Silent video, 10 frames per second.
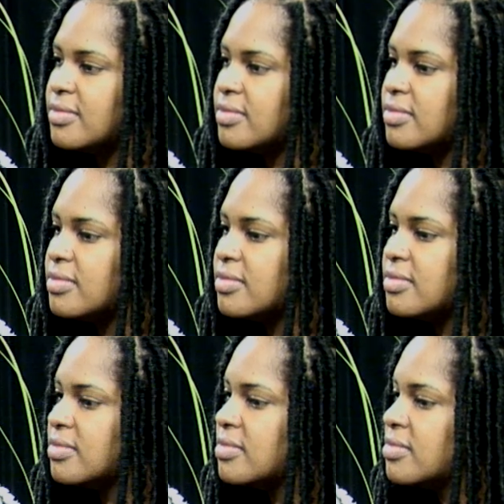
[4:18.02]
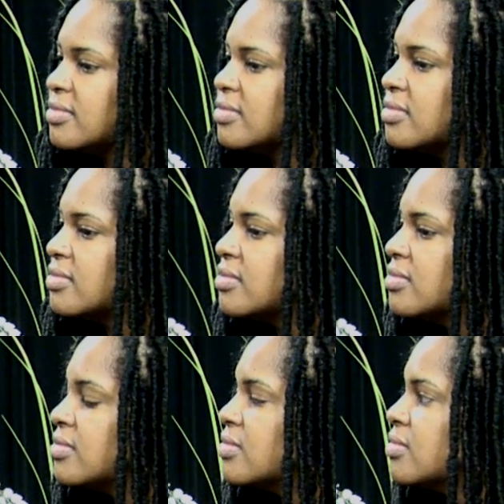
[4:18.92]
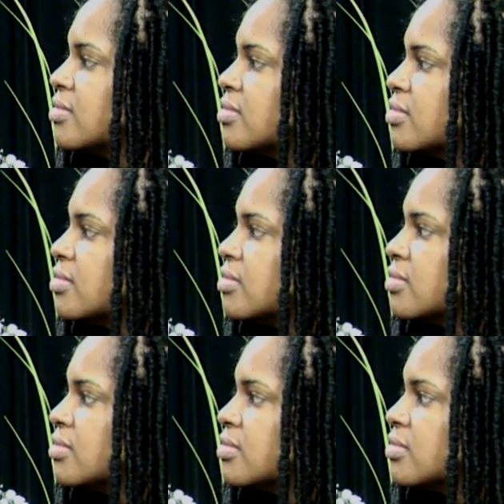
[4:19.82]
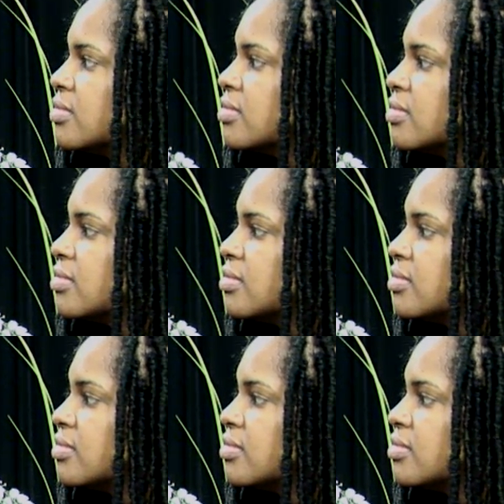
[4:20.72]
(not speaking)